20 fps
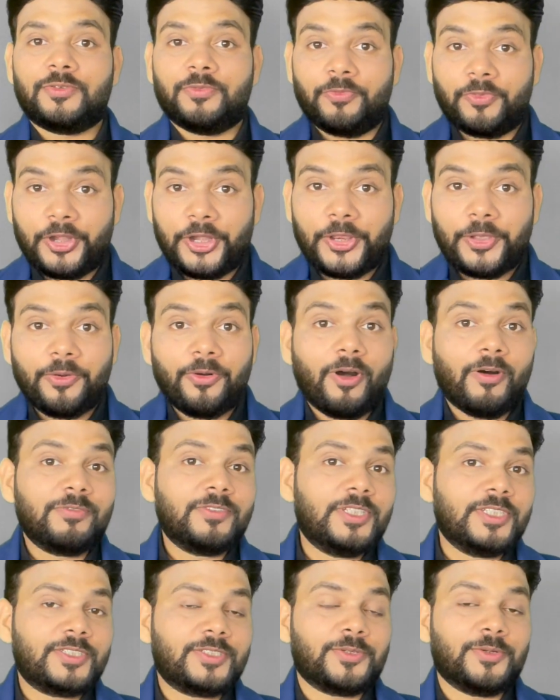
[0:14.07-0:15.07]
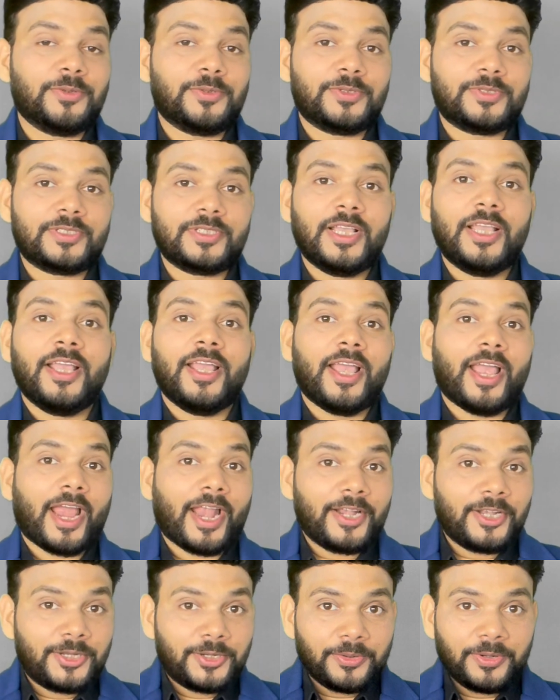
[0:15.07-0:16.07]
video of this course.
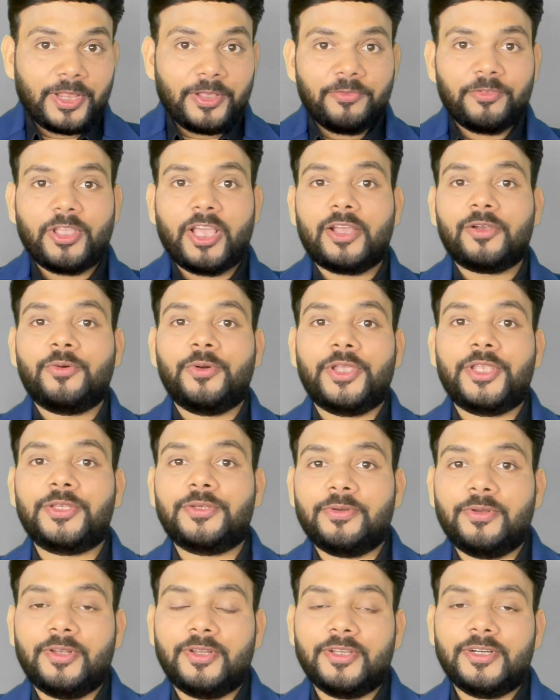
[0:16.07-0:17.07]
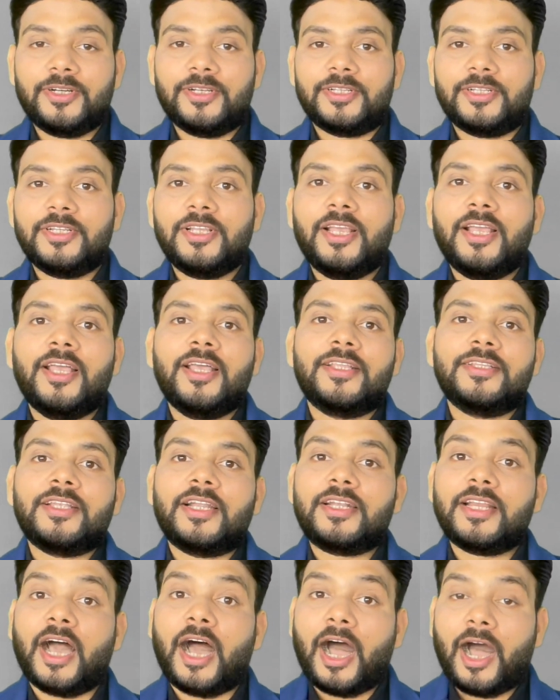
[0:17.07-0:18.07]
And today we are going to learn
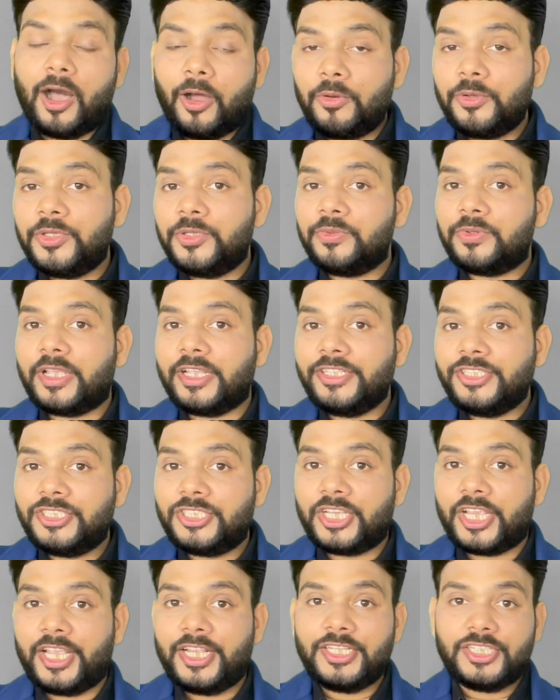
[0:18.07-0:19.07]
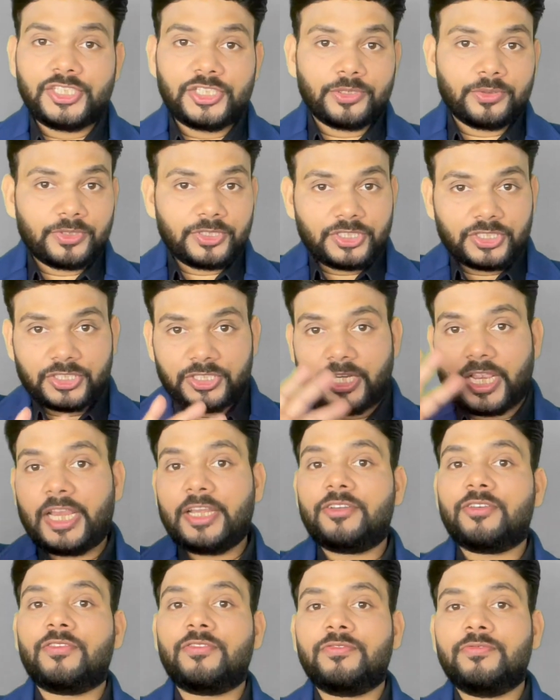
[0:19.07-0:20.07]
that how you can change your
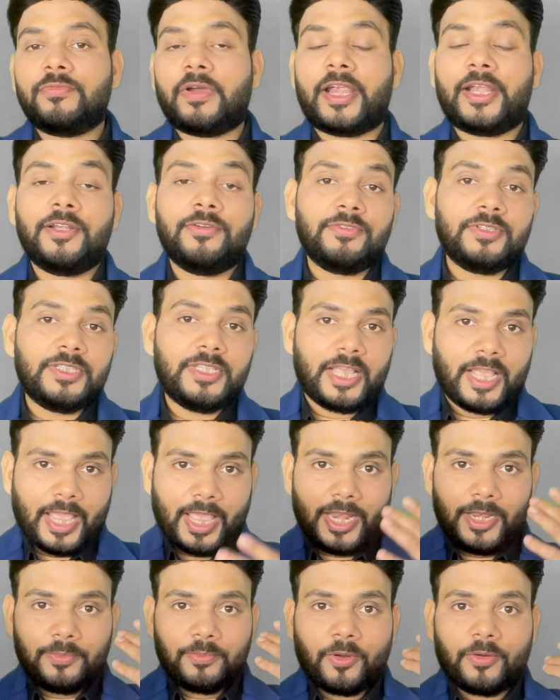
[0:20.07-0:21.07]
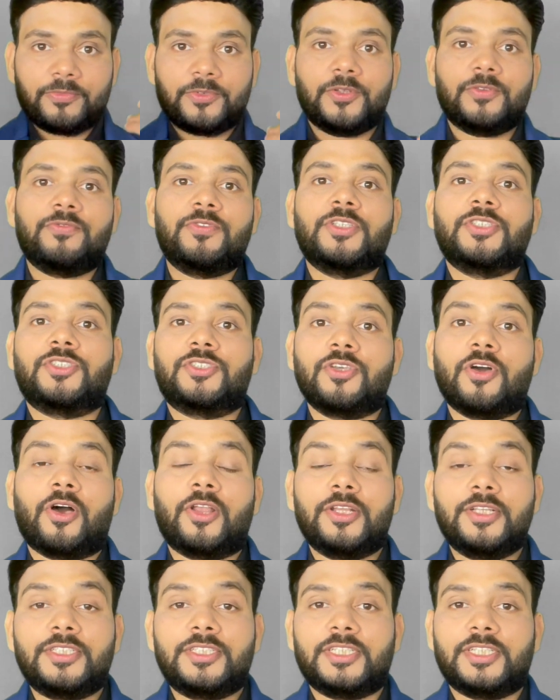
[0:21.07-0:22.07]
state of mind with the help of your
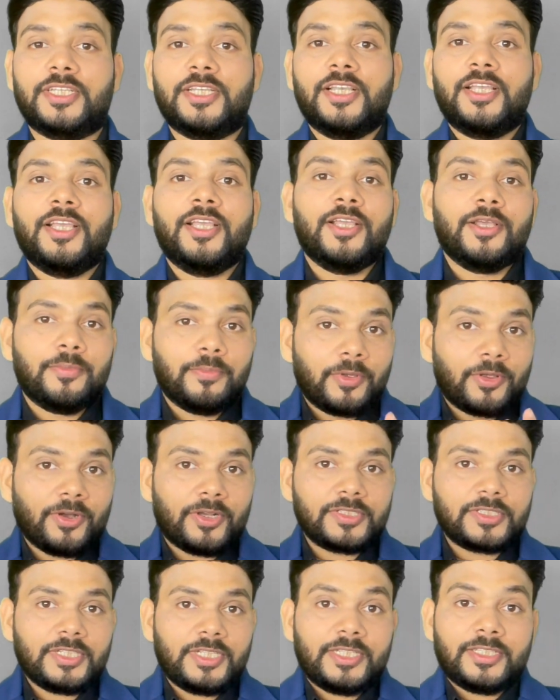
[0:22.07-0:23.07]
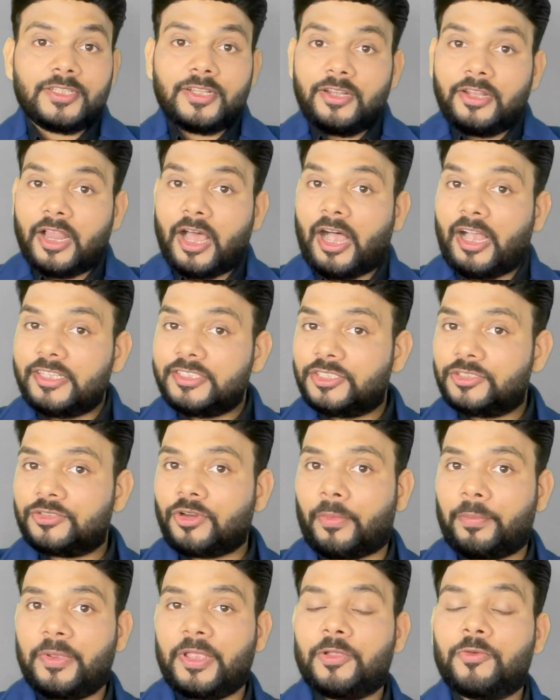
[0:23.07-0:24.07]
physiology. Because in the last
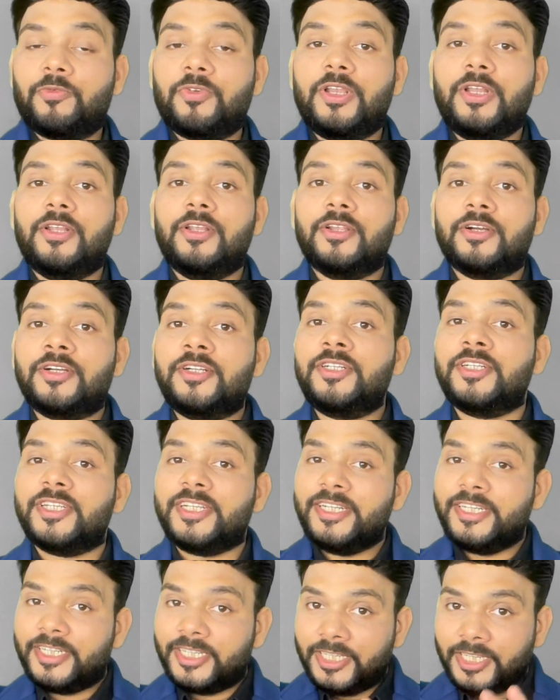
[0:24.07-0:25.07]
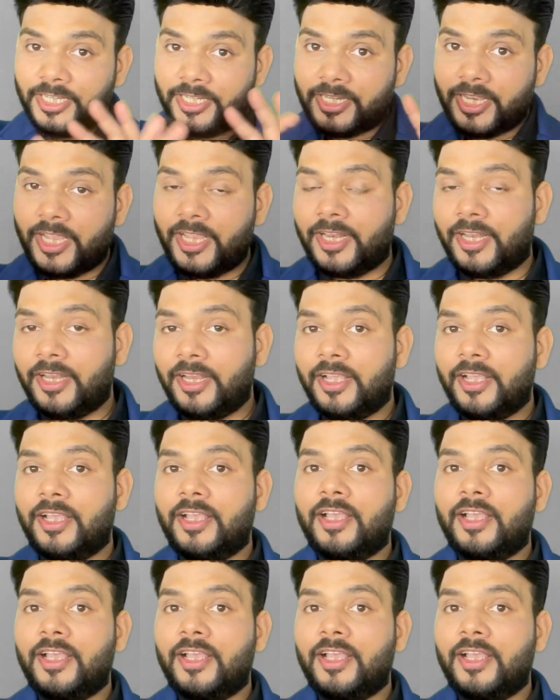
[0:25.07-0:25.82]
topic, we learned in detail